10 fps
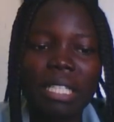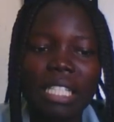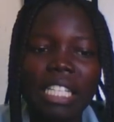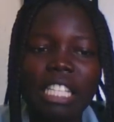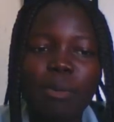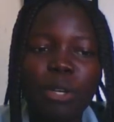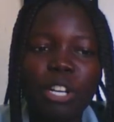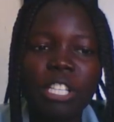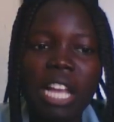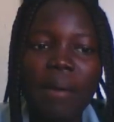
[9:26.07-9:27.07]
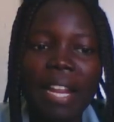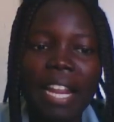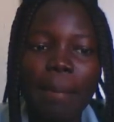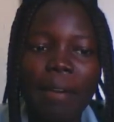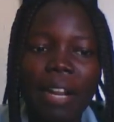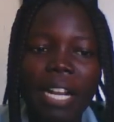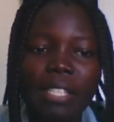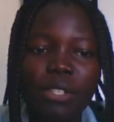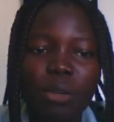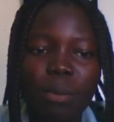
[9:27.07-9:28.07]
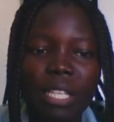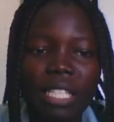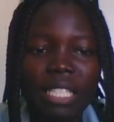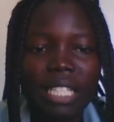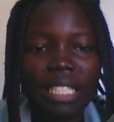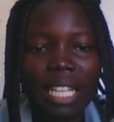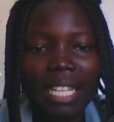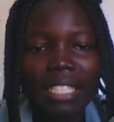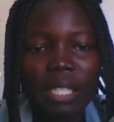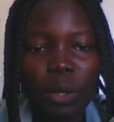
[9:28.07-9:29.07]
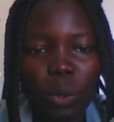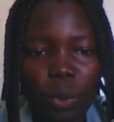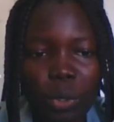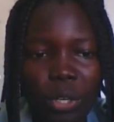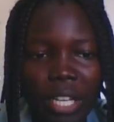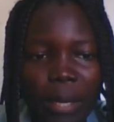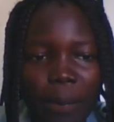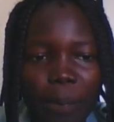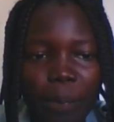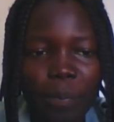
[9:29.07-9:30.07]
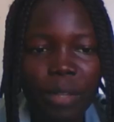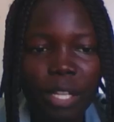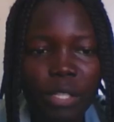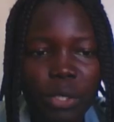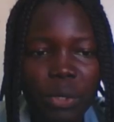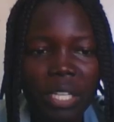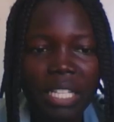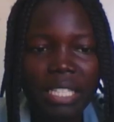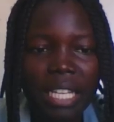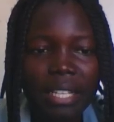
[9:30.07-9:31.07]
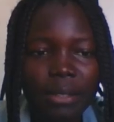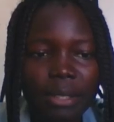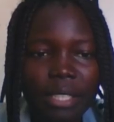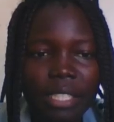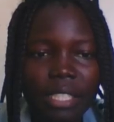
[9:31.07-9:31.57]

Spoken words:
It's because our camera has not been turned on. Okay, so you can turn on